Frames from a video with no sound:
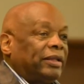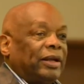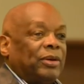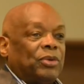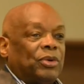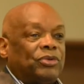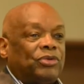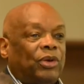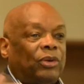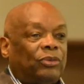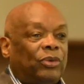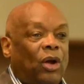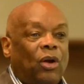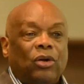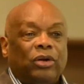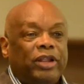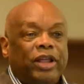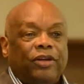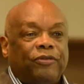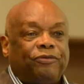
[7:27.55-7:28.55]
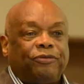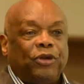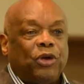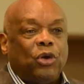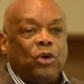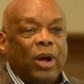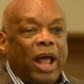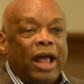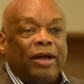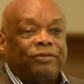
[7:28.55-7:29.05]
There was only a
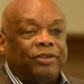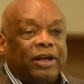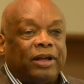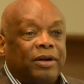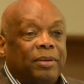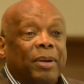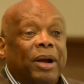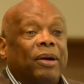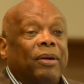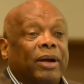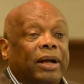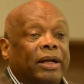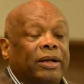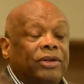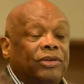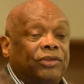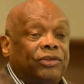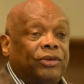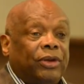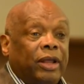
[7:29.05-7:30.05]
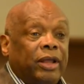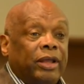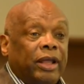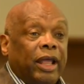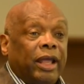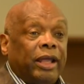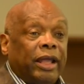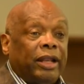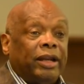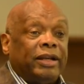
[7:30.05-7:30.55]
few African Americans
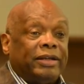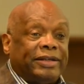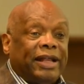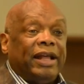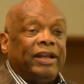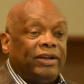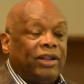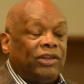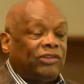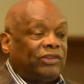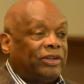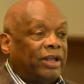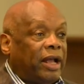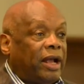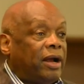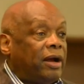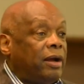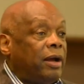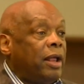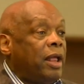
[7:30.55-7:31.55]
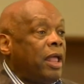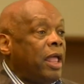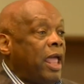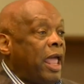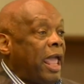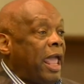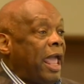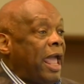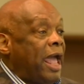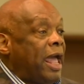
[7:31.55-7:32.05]
in attendance there.
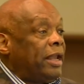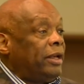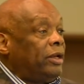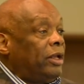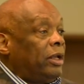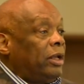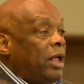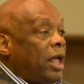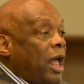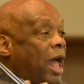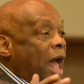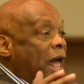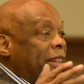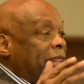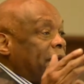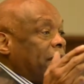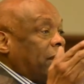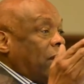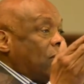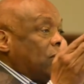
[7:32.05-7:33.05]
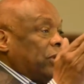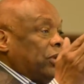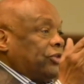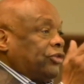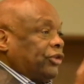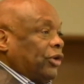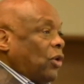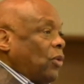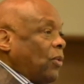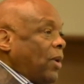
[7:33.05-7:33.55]
And I think only
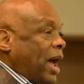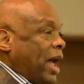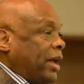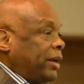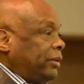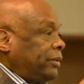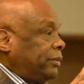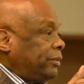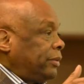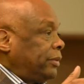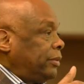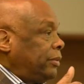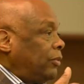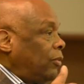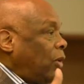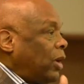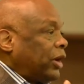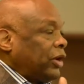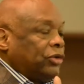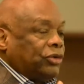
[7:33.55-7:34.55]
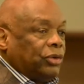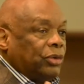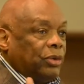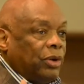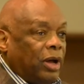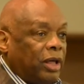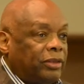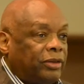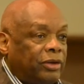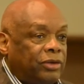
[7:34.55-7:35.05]
Joe White and one or
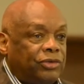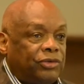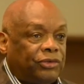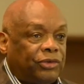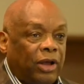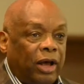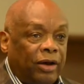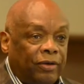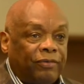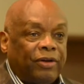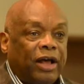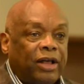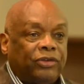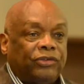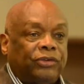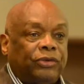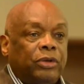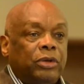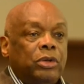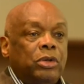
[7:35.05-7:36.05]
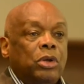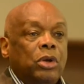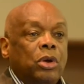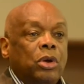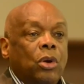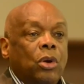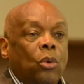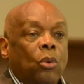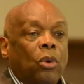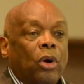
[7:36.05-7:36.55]
two others of us
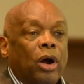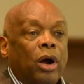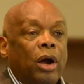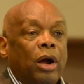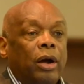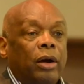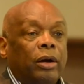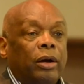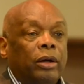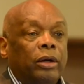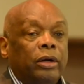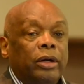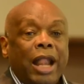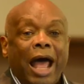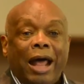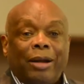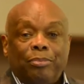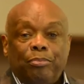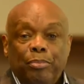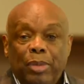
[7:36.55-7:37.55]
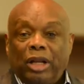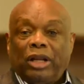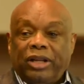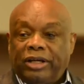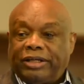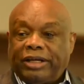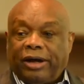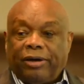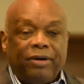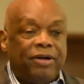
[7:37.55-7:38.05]
were not
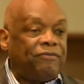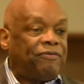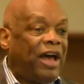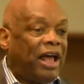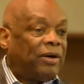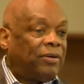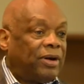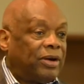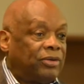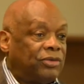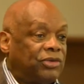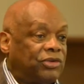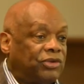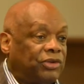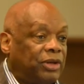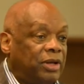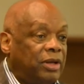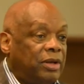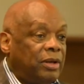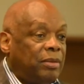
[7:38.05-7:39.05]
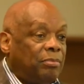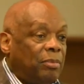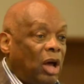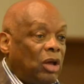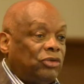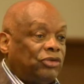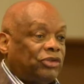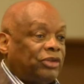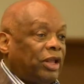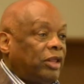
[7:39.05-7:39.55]
military veterans.
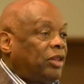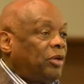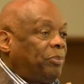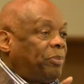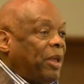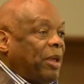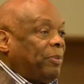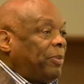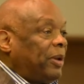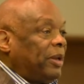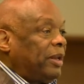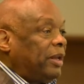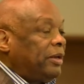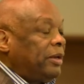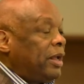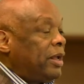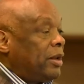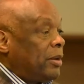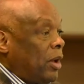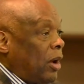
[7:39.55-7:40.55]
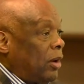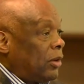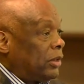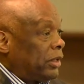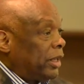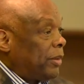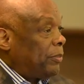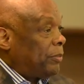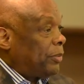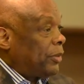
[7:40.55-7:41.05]
Most of the people
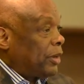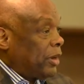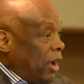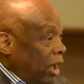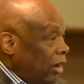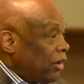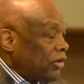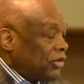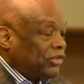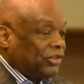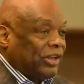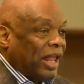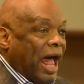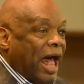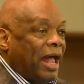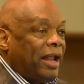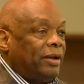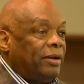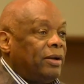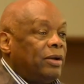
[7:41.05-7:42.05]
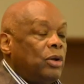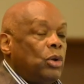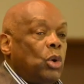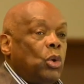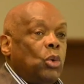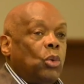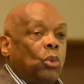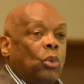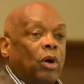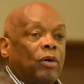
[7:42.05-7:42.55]
on the color side
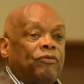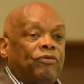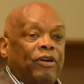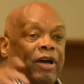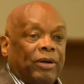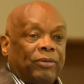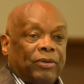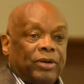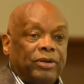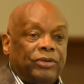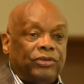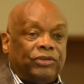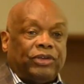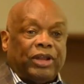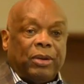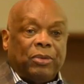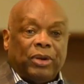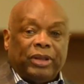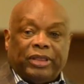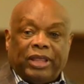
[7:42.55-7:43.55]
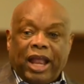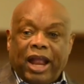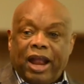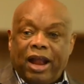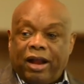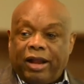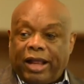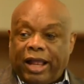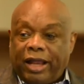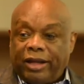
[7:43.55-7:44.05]
were veterans. They were
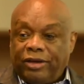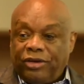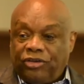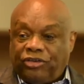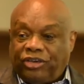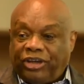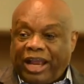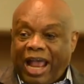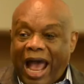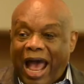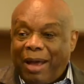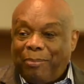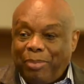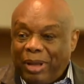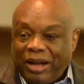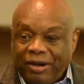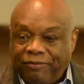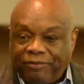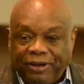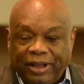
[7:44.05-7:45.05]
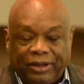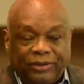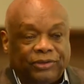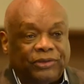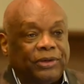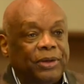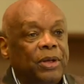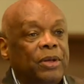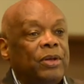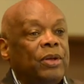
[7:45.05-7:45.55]
there getting GI
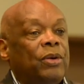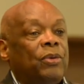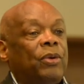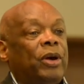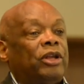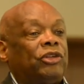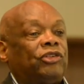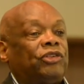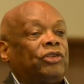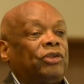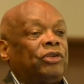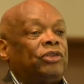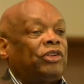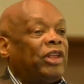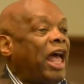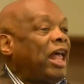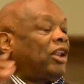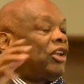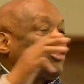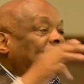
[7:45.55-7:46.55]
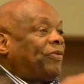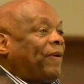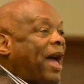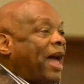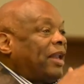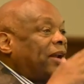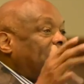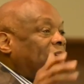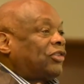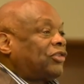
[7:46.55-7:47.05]
benefits, which
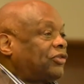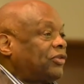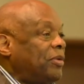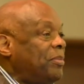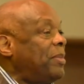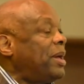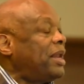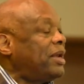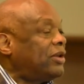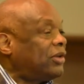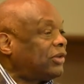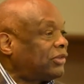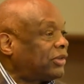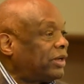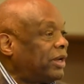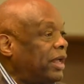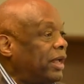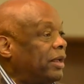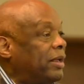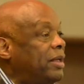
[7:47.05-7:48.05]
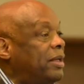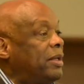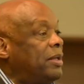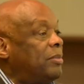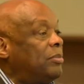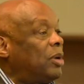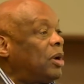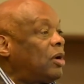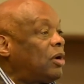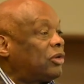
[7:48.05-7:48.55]
satisfied us tremendously
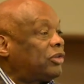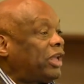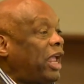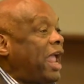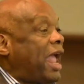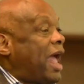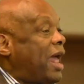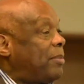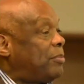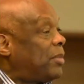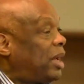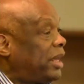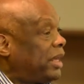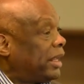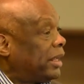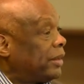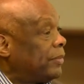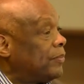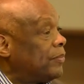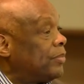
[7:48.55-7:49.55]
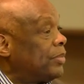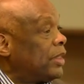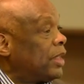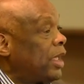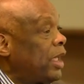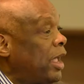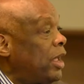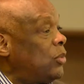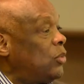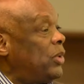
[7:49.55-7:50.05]
because they had money
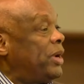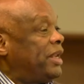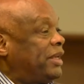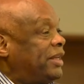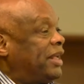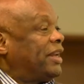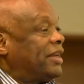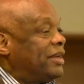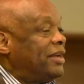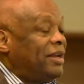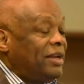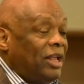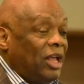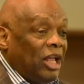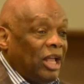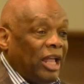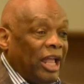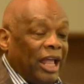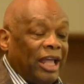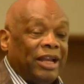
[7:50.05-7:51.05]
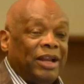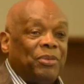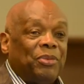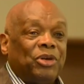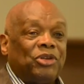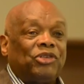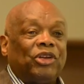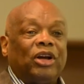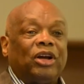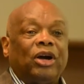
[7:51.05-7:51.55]
and we didn't. And it
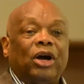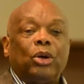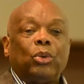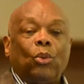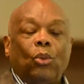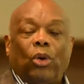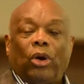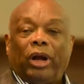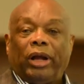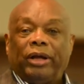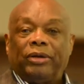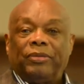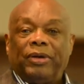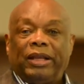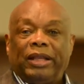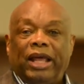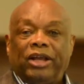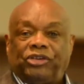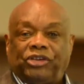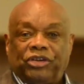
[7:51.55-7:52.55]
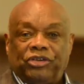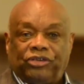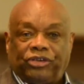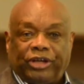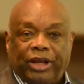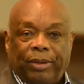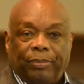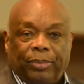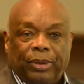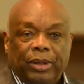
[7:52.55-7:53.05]
was a good working
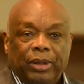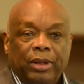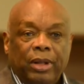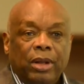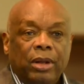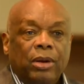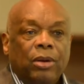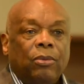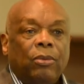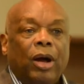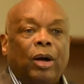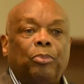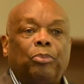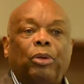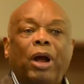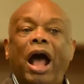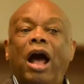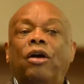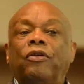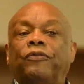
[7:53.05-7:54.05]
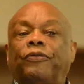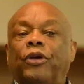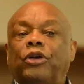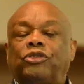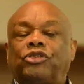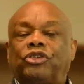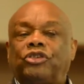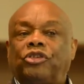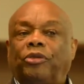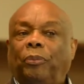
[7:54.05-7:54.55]
relationship. Well, Brown
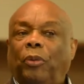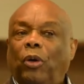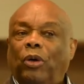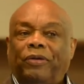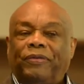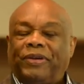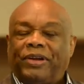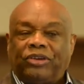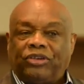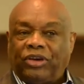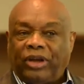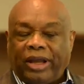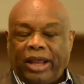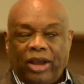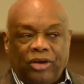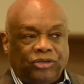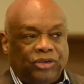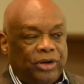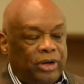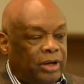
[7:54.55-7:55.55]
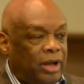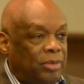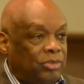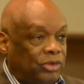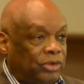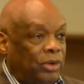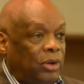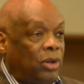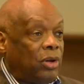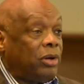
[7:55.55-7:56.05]
versus the Board of Education
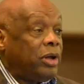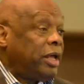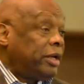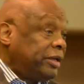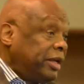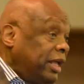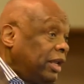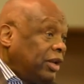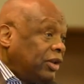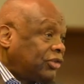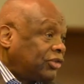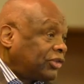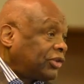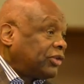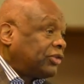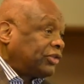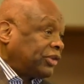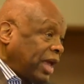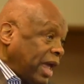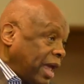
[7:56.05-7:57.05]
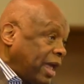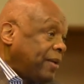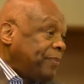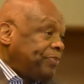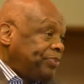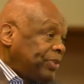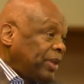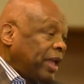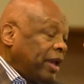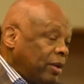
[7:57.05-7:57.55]
comes along. Needless to say,
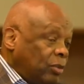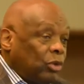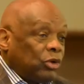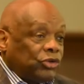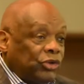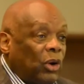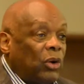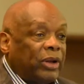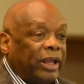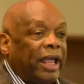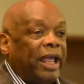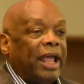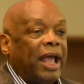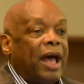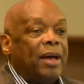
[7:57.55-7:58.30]
it was okay.